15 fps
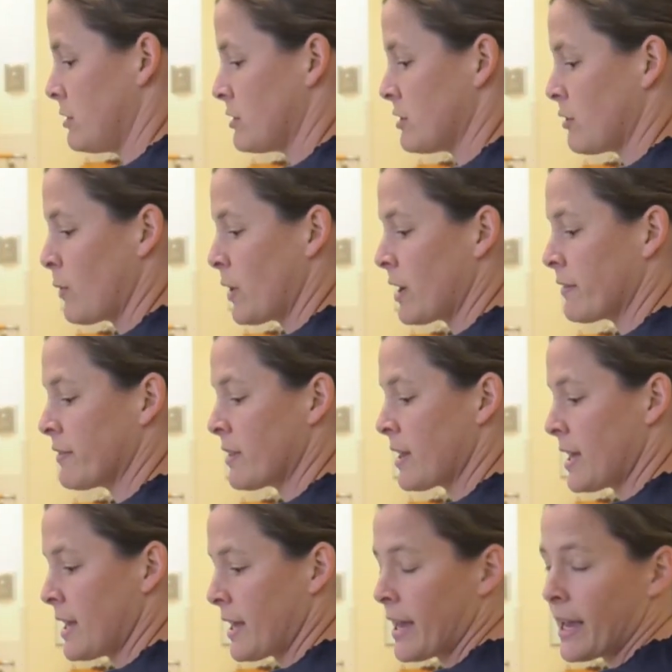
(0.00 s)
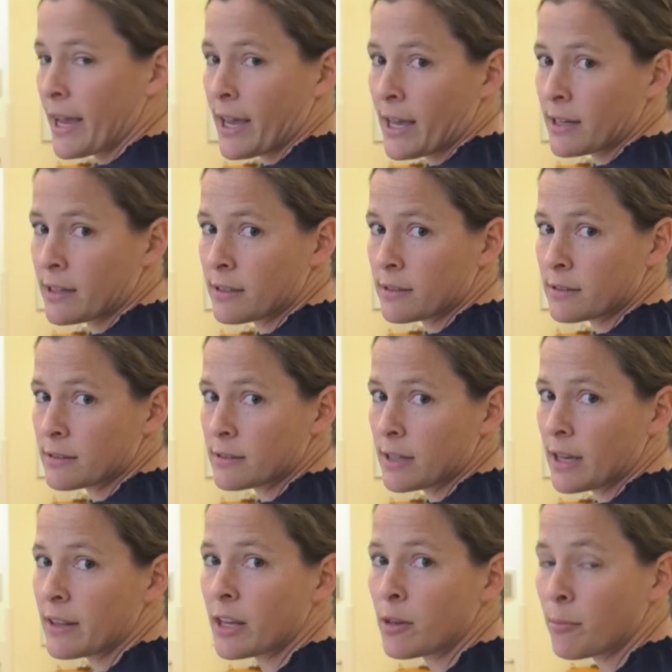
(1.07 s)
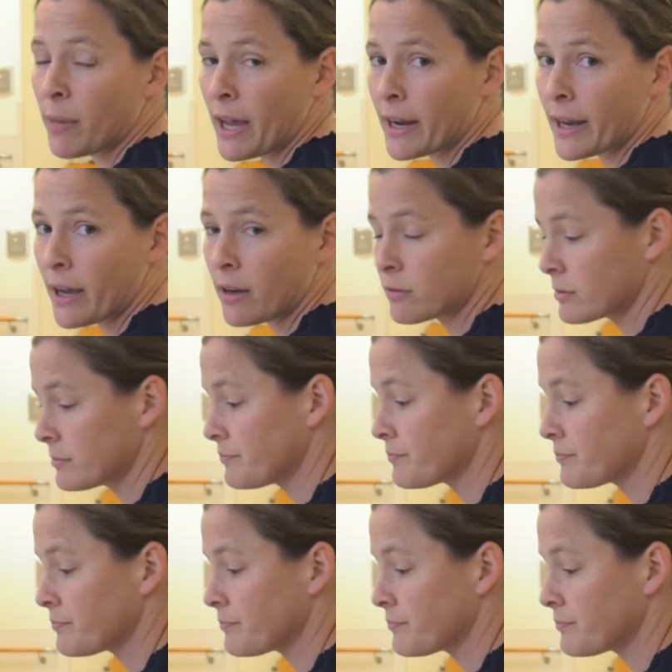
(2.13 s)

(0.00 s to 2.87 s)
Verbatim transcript: to wherever they can and then back out.